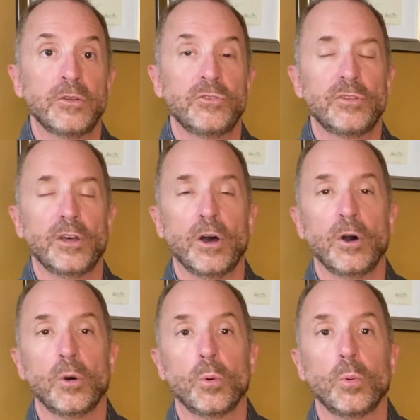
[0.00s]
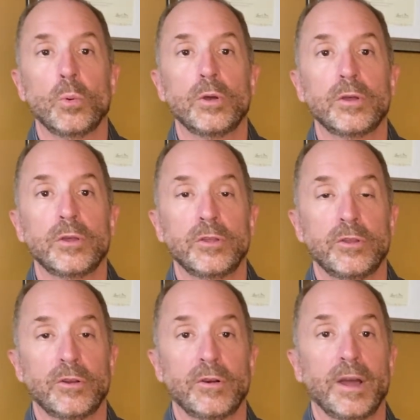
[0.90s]
So
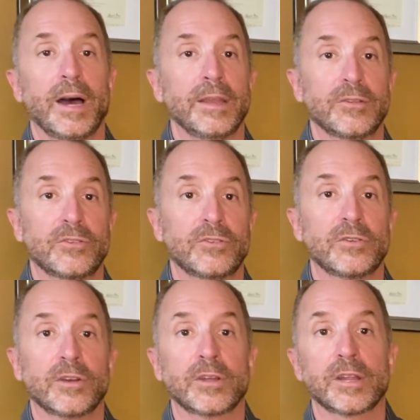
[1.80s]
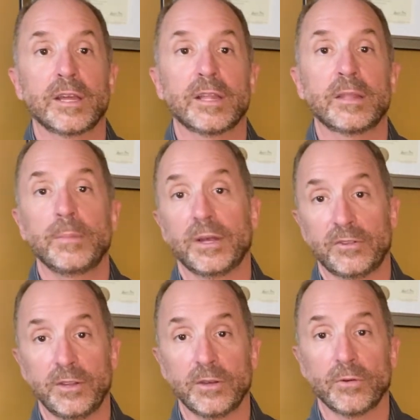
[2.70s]
you're not necessarily going to get the
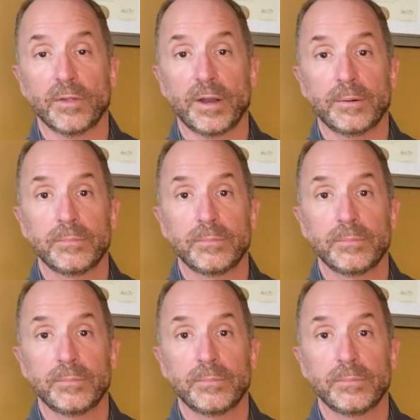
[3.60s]
best deal there.